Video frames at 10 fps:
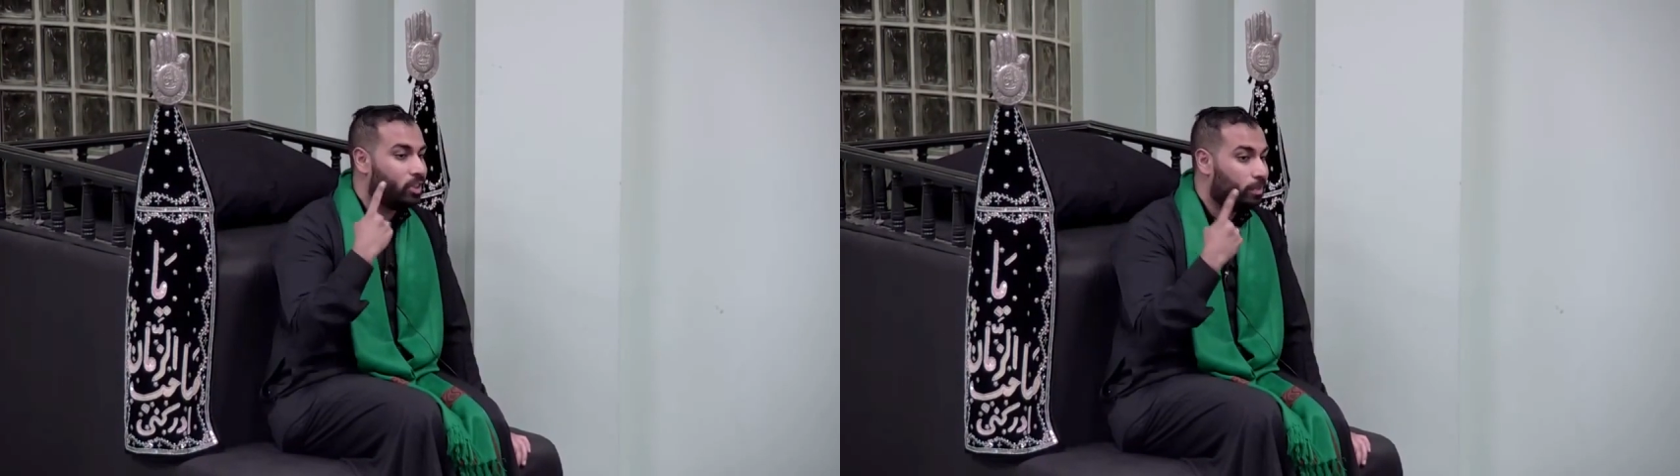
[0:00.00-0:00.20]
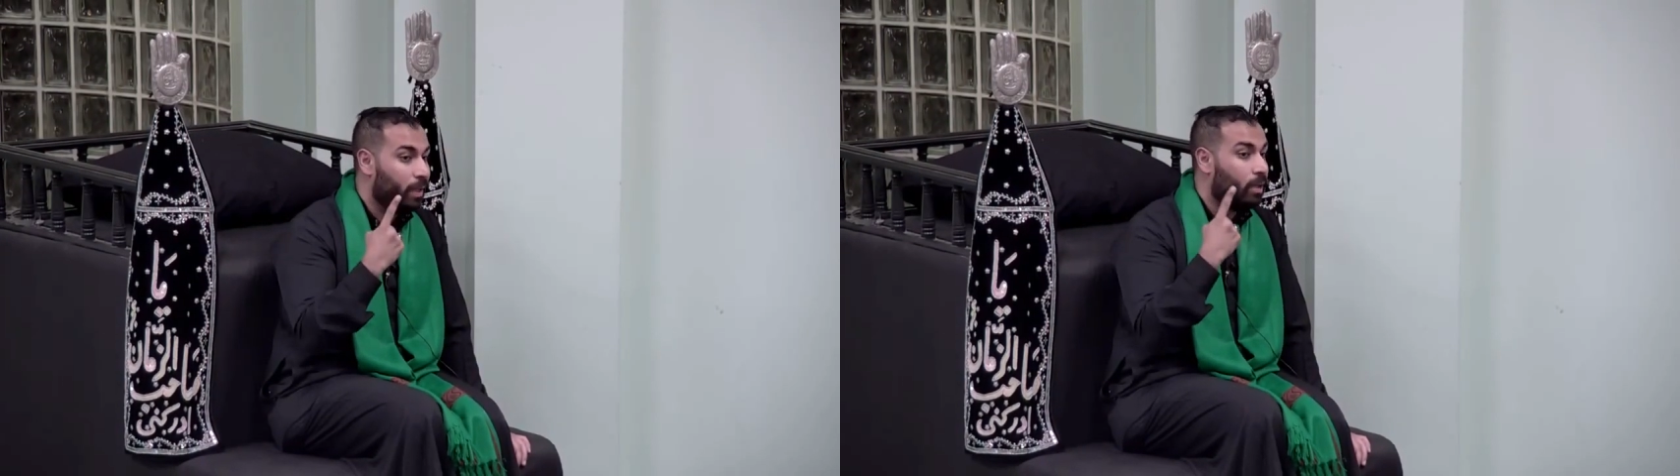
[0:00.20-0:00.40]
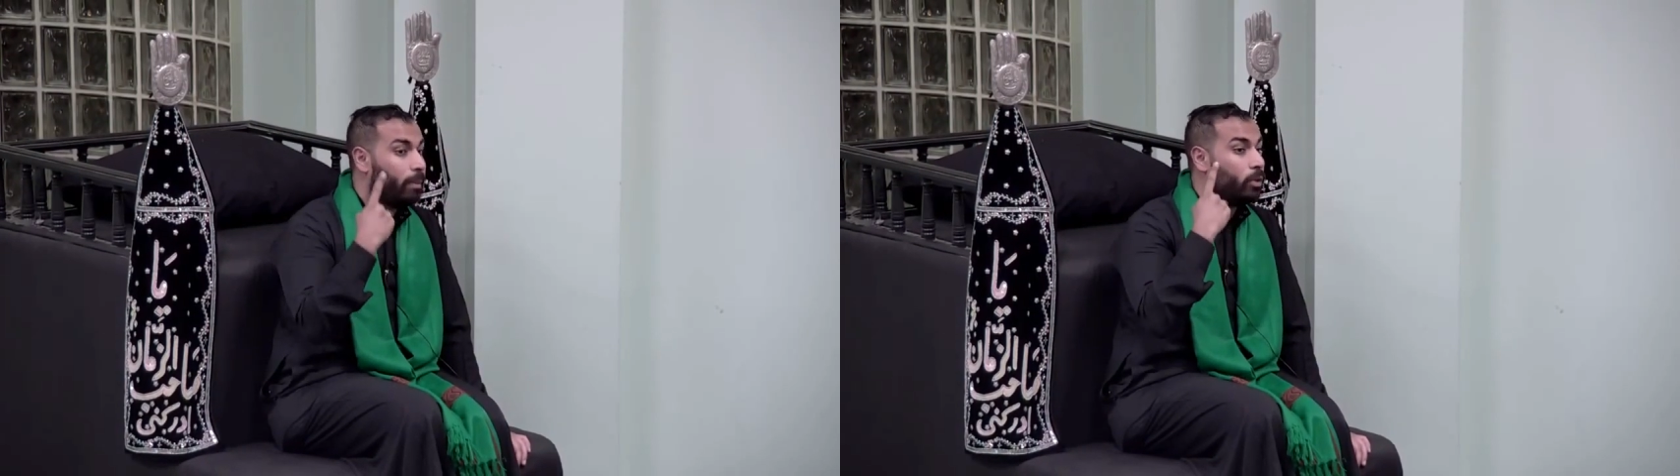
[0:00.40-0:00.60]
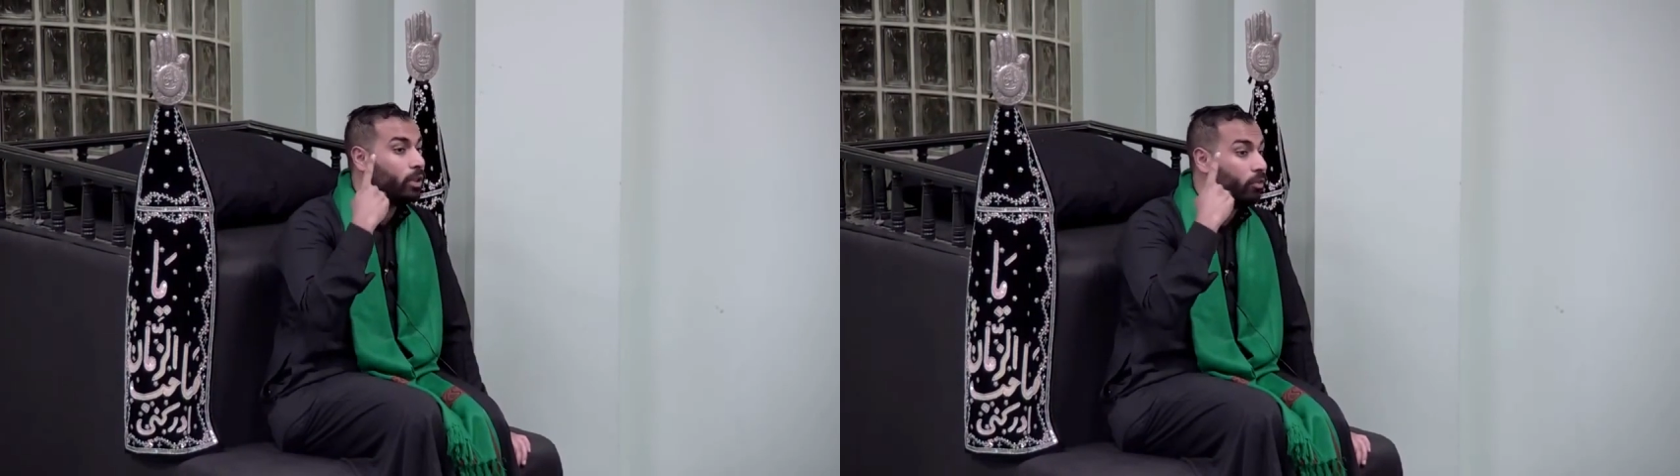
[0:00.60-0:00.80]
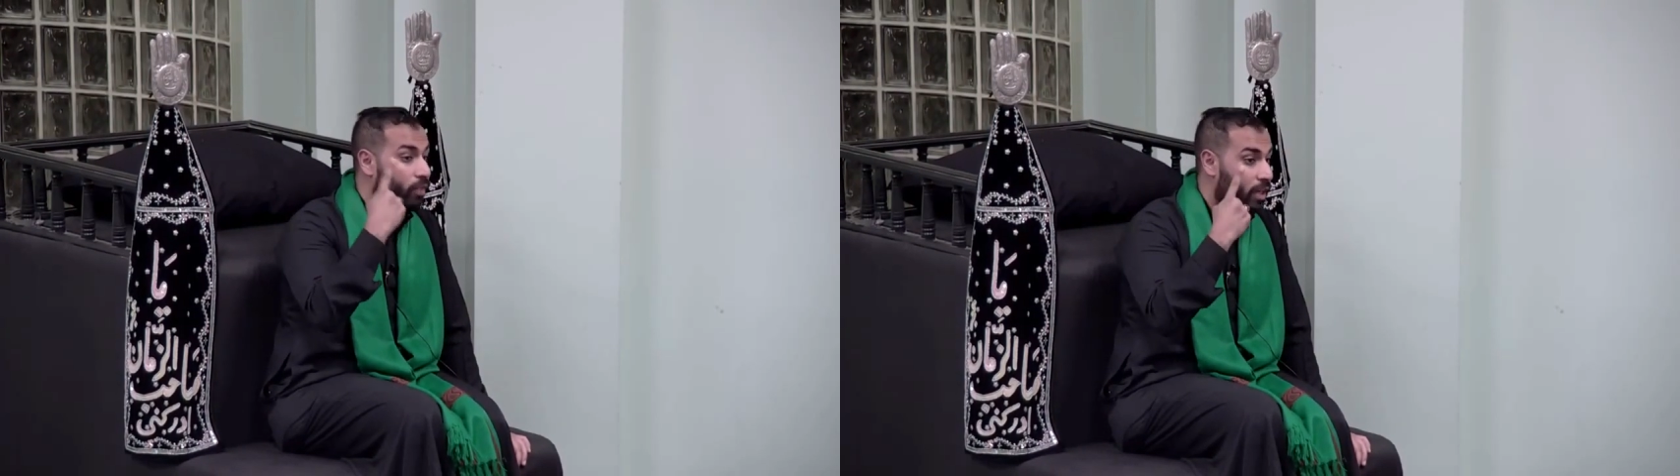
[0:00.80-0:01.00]
speak about
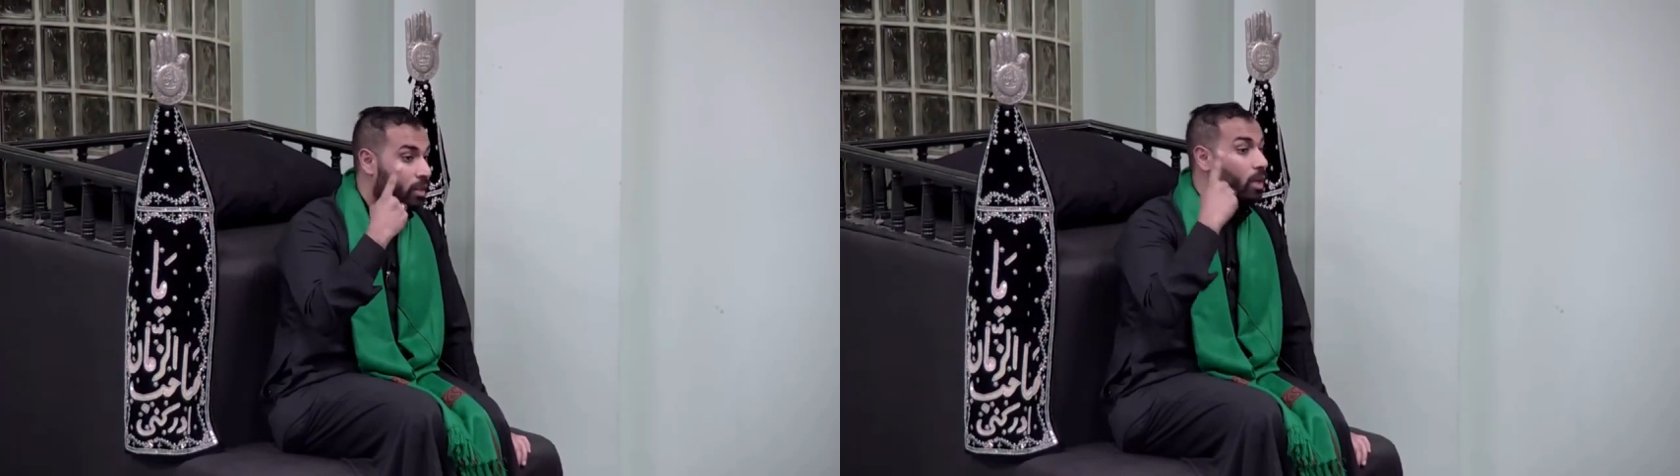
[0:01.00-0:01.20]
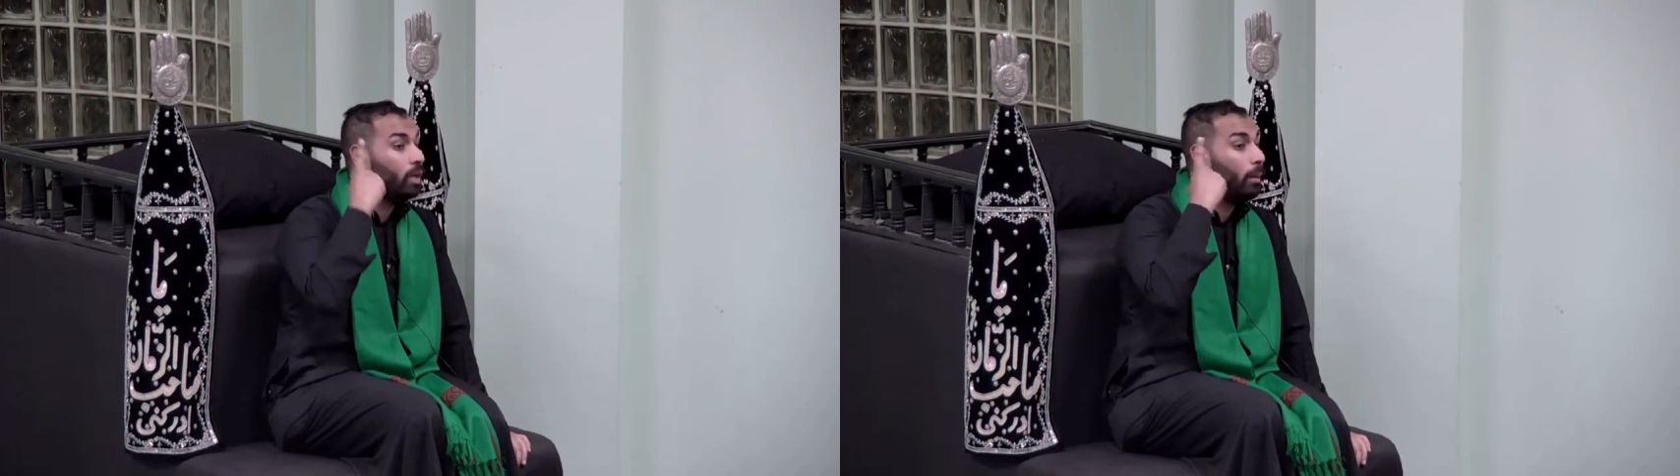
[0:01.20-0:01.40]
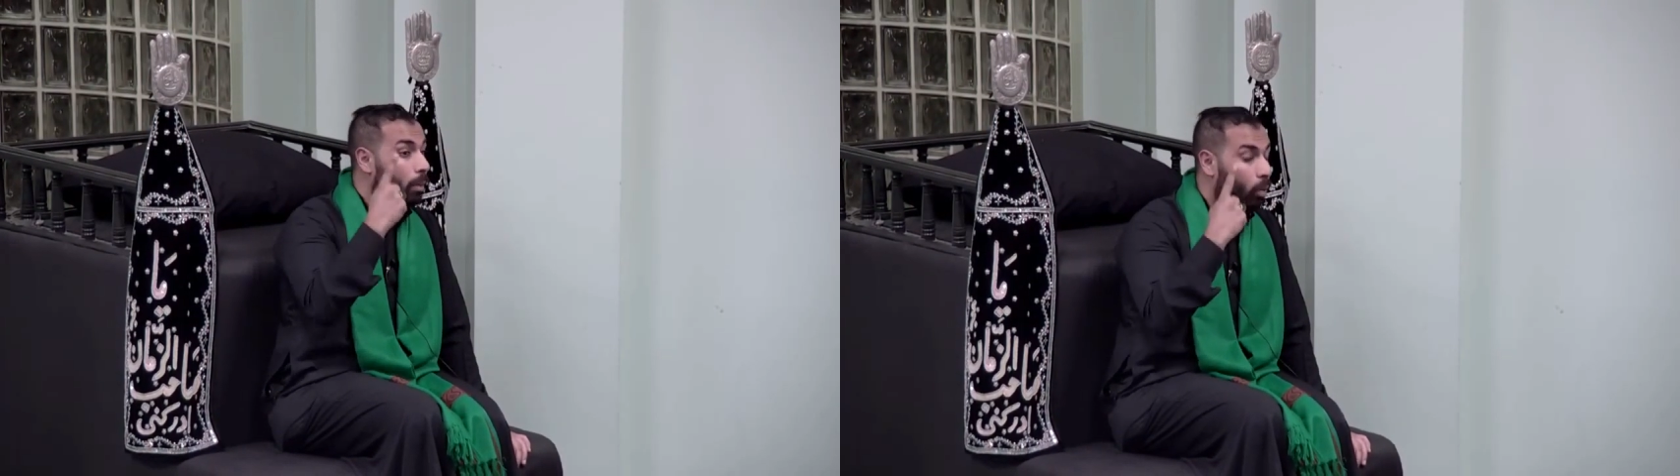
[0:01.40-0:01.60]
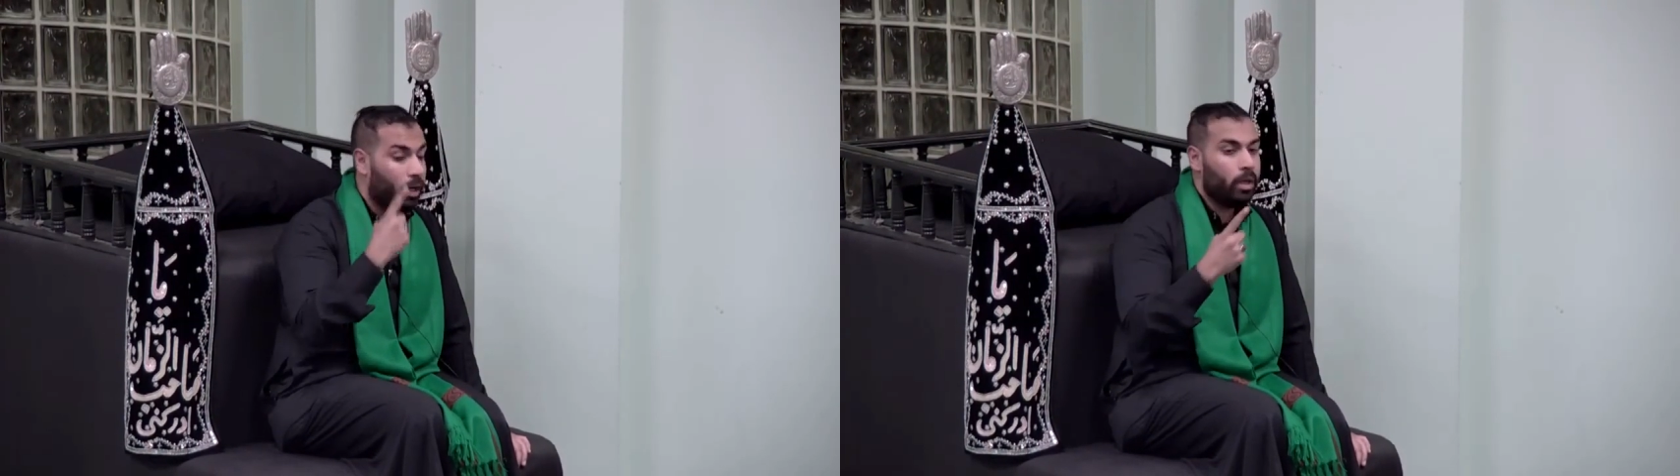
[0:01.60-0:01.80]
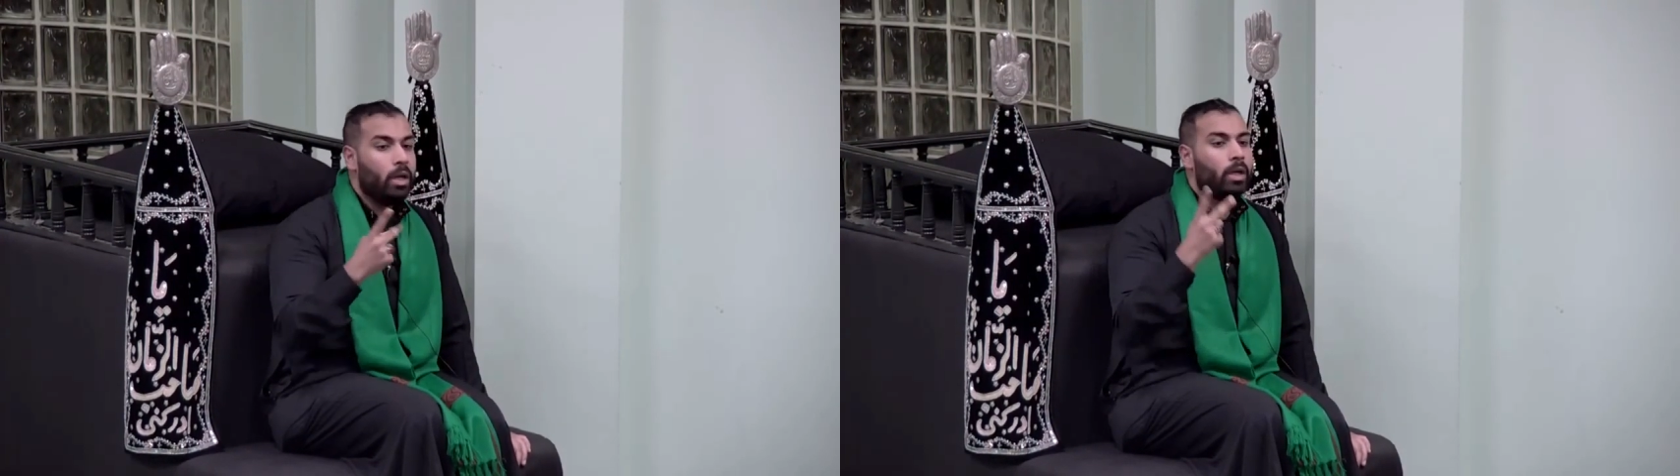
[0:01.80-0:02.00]
their faith. Number one.